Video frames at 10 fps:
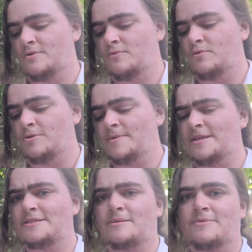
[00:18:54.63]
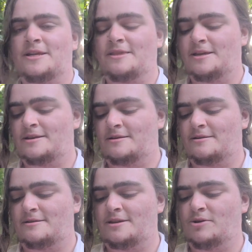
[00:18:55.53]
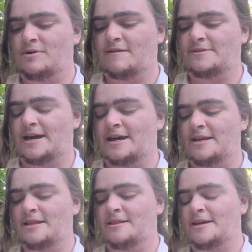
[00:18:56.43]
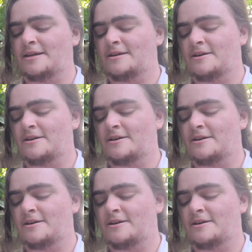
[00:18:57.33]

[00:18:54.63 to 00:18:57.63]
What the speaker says: would be something that you would have to add in. Like